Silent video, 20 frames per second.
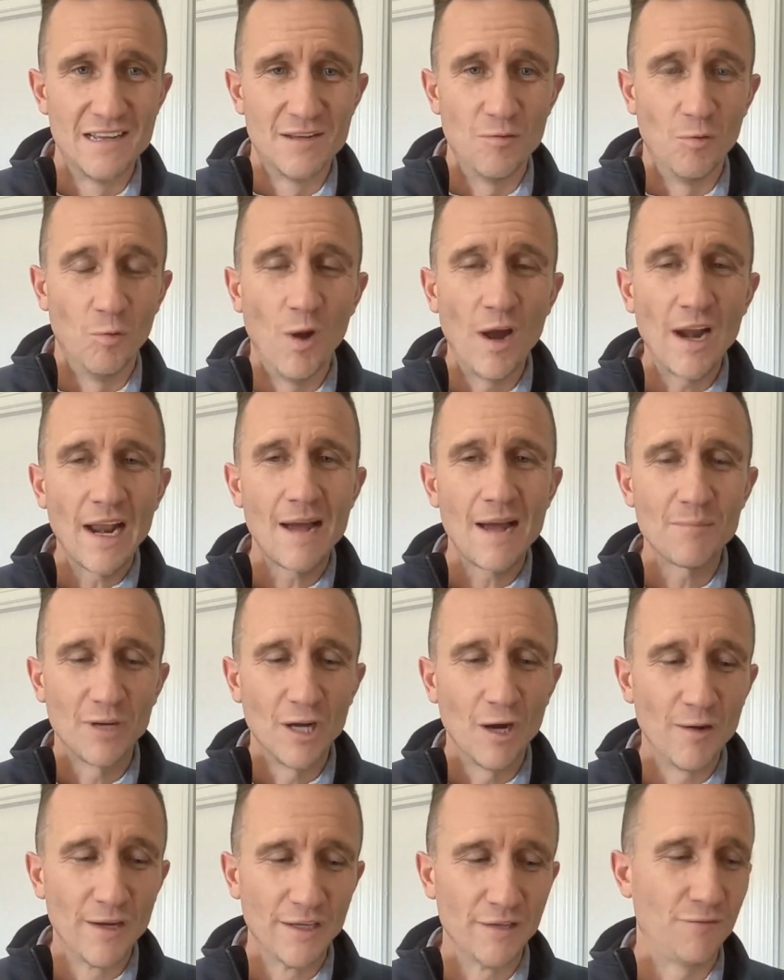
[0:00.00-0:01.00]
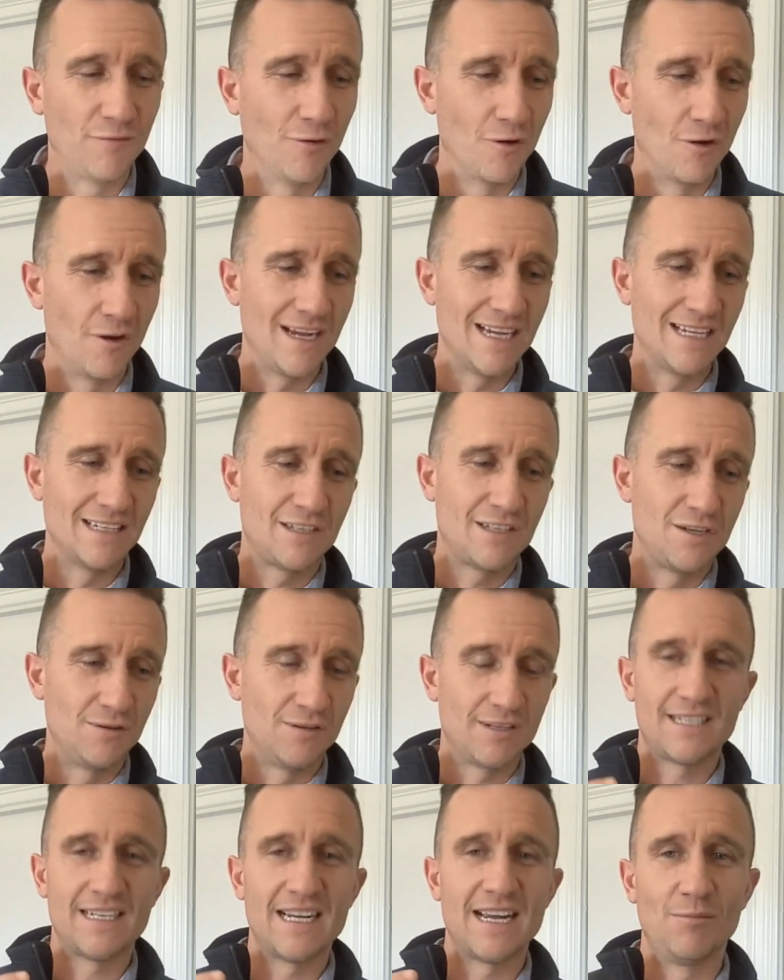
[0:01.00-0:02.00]
What I'm going for is to
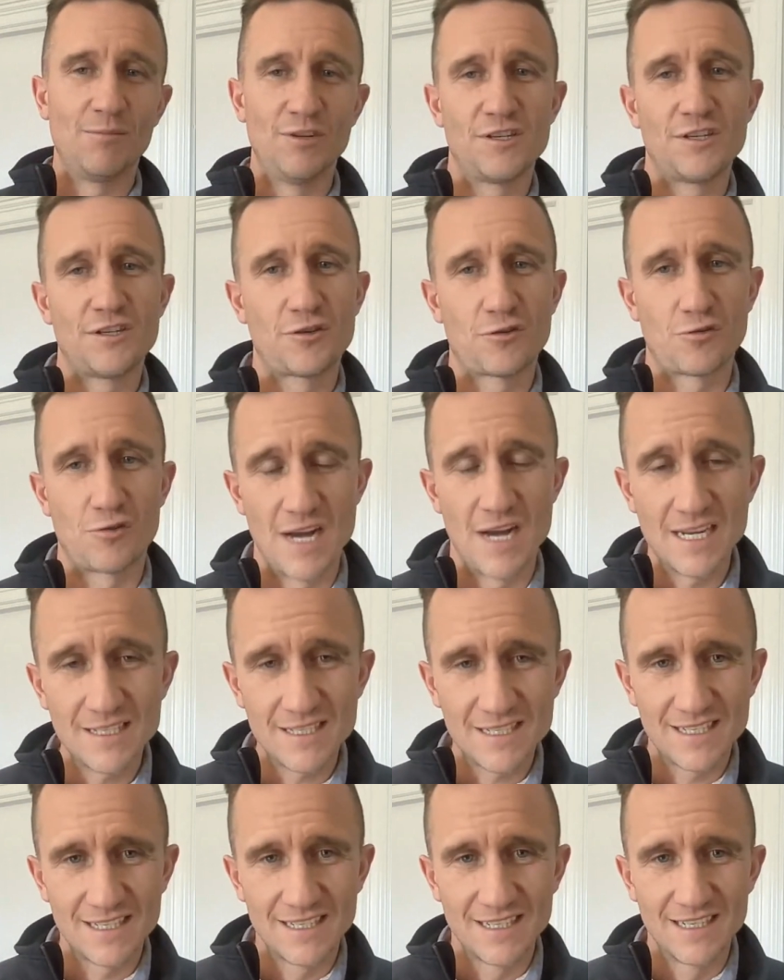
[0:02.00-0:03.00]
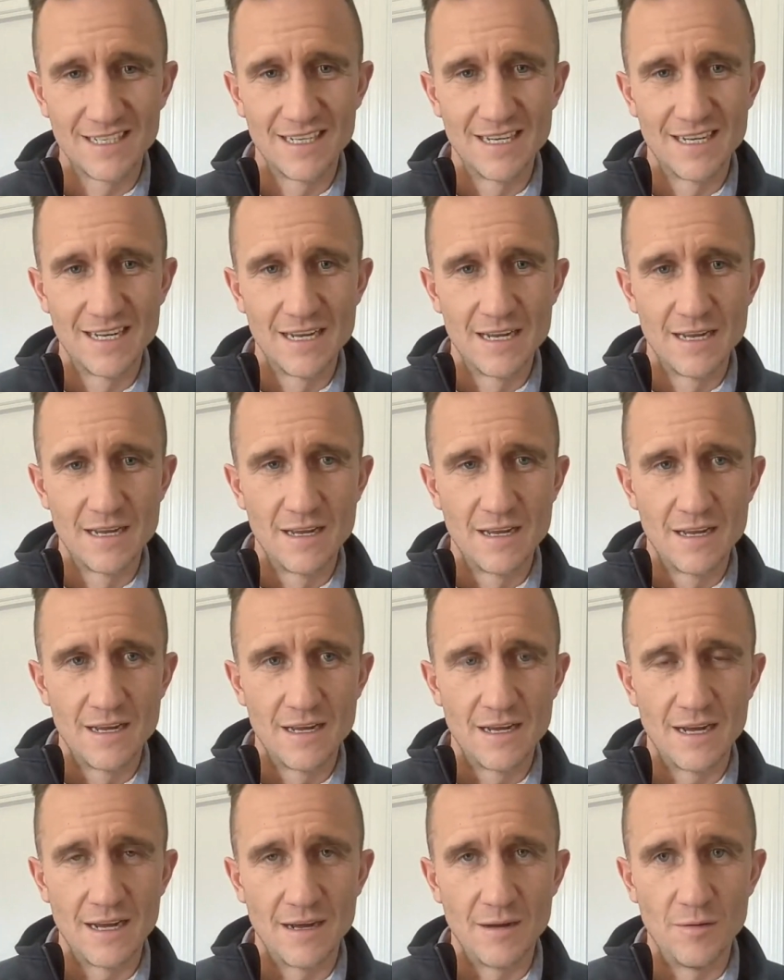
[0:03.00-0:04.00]
establish trust
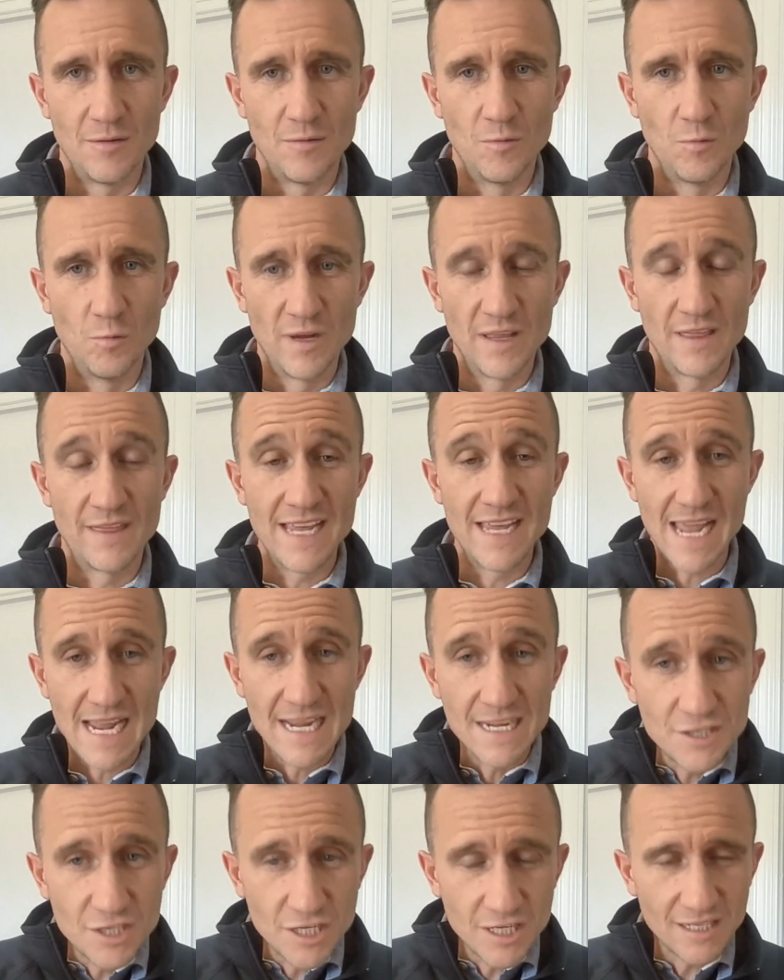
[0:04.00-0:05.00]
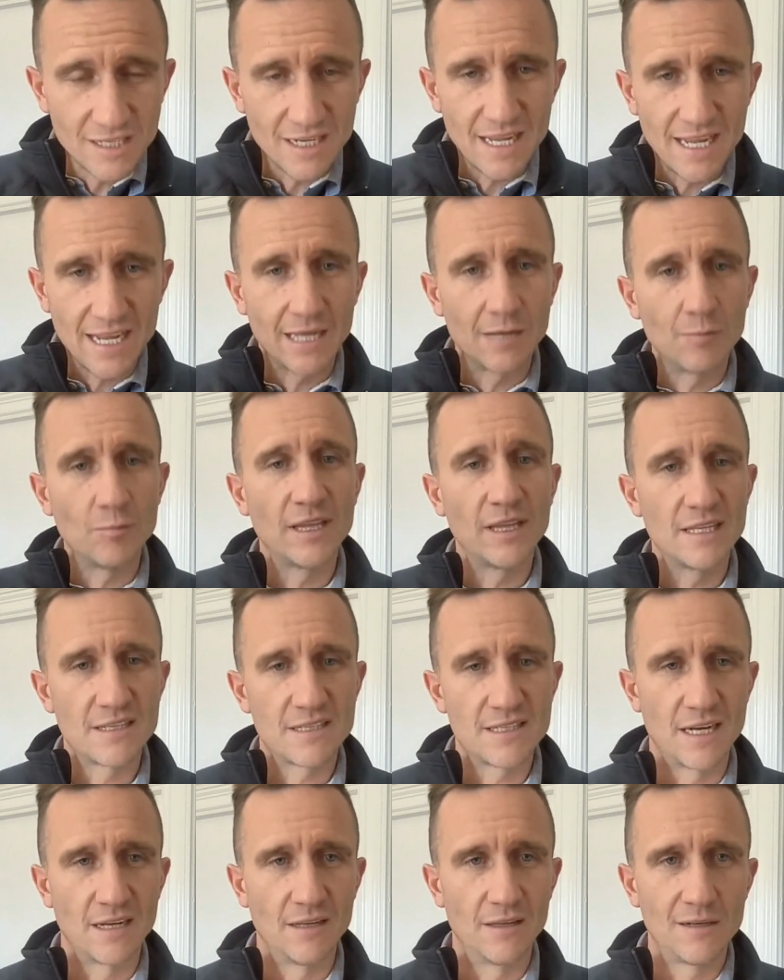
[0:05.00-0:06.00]
with the agent and with the
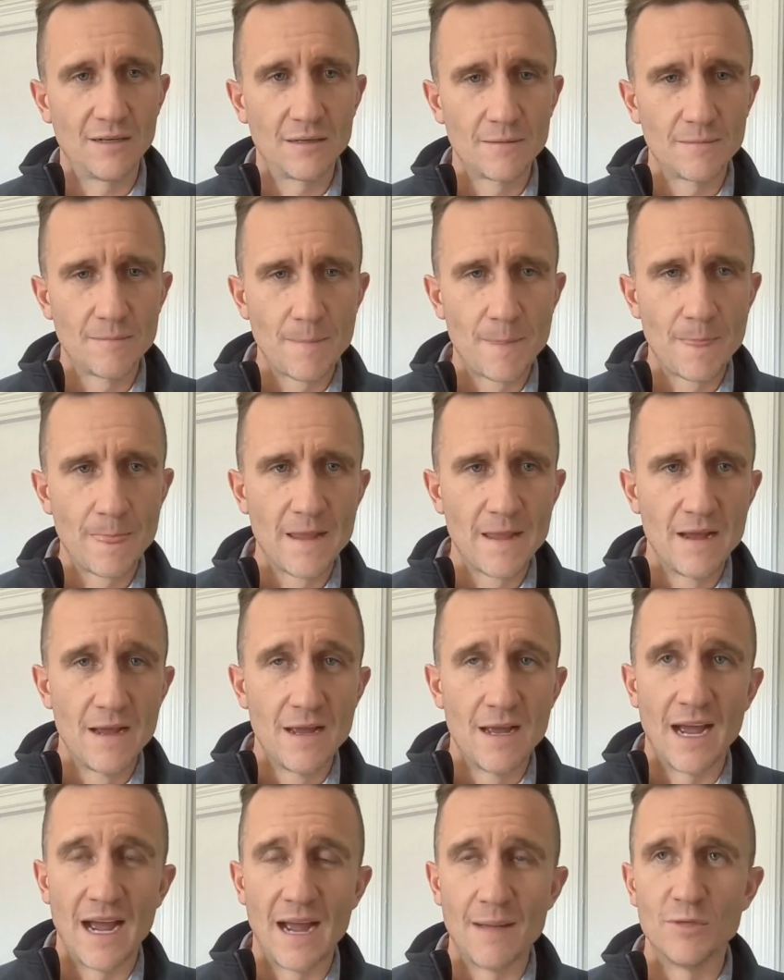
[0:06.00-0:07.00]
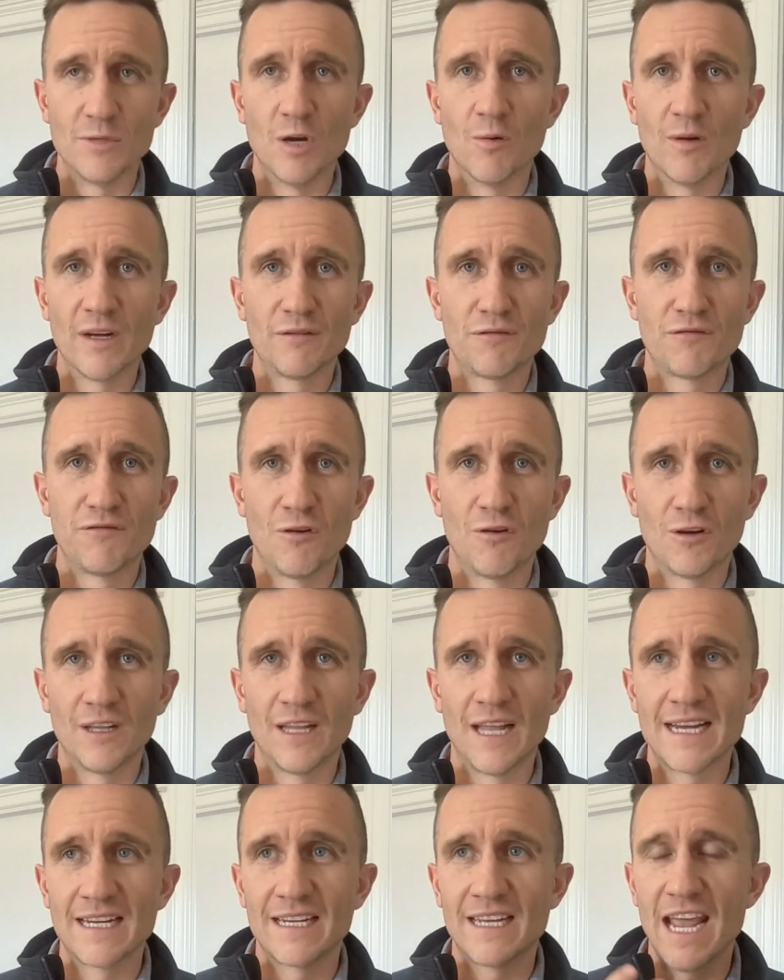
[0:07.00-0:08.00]
seller. I'm going for
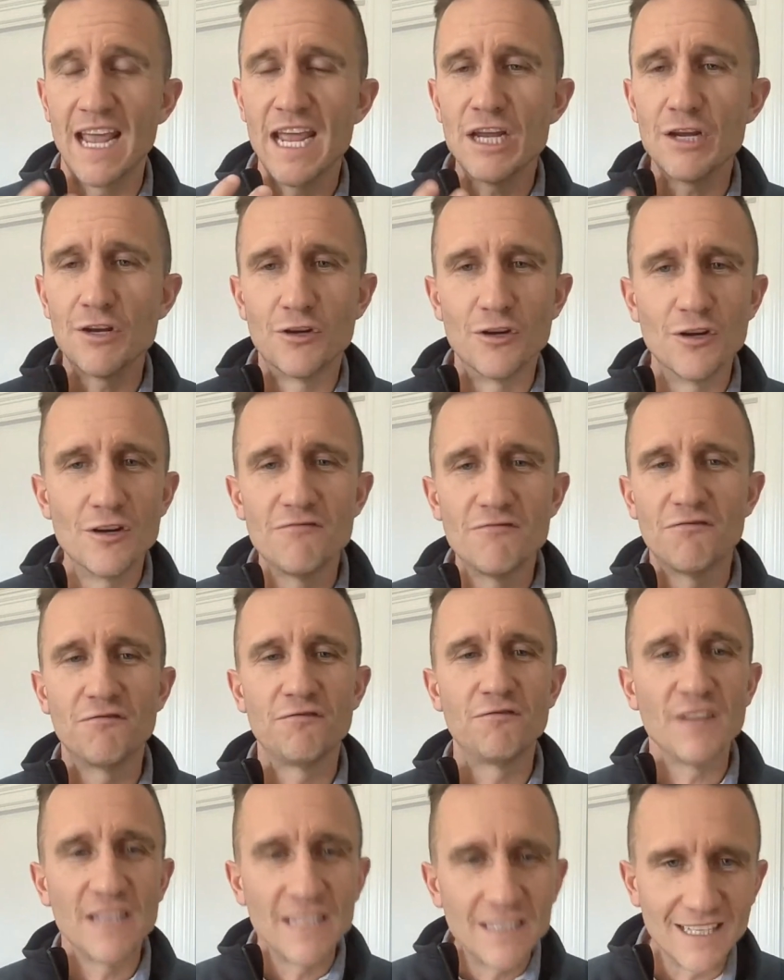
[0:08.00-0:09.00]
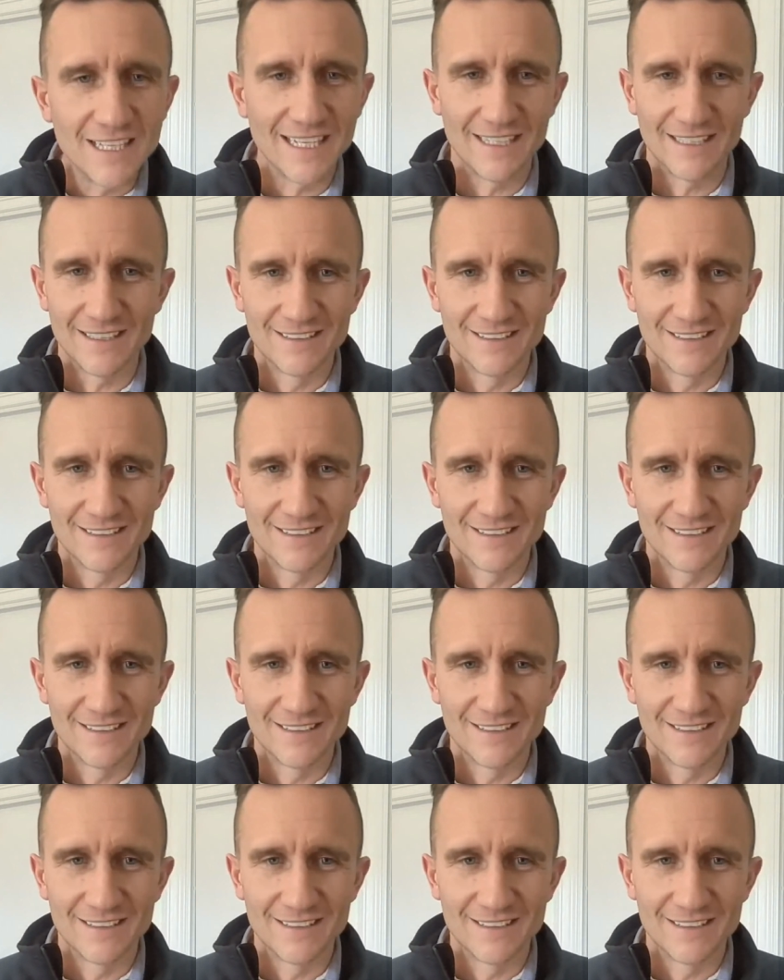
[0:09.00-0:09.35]
like a good feeling.